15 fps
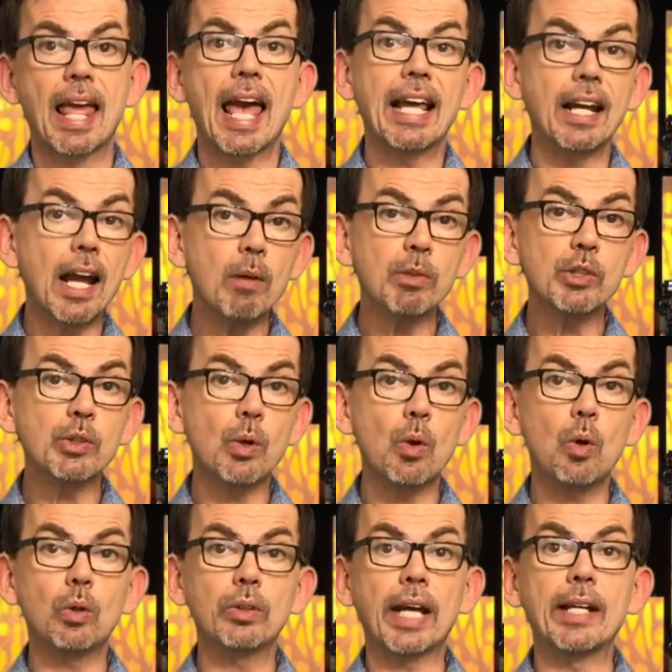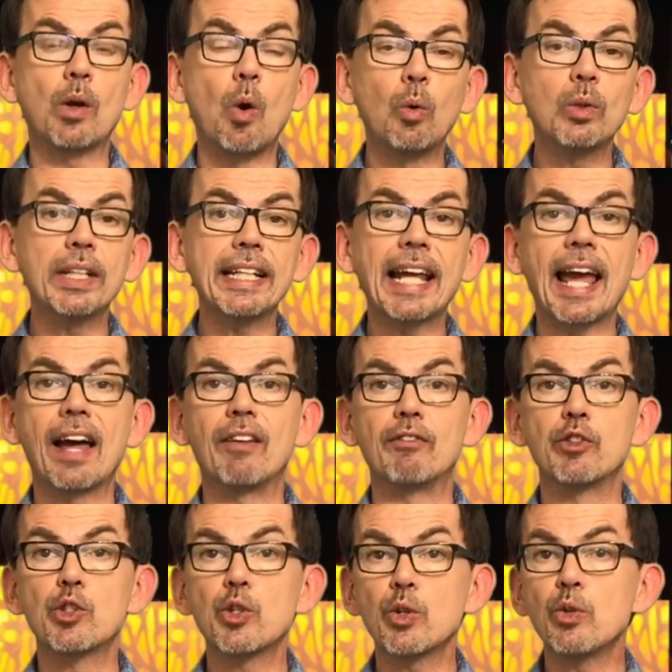and I was told I'd only
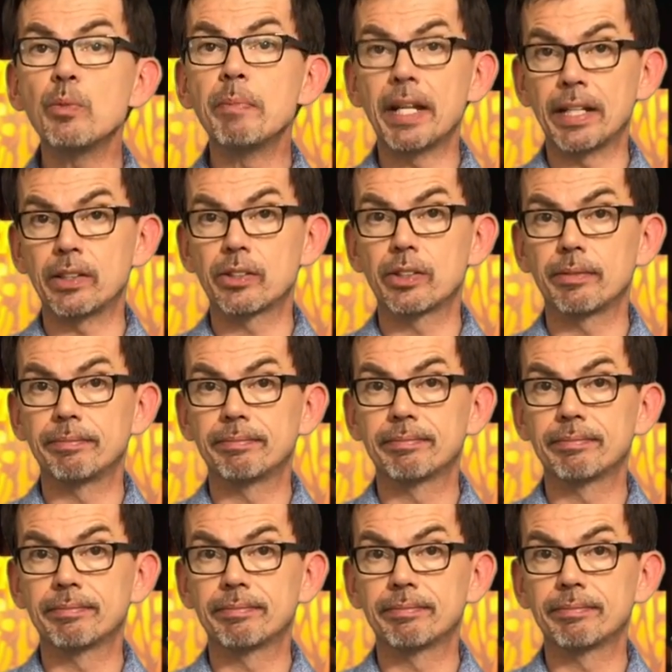have two minutes.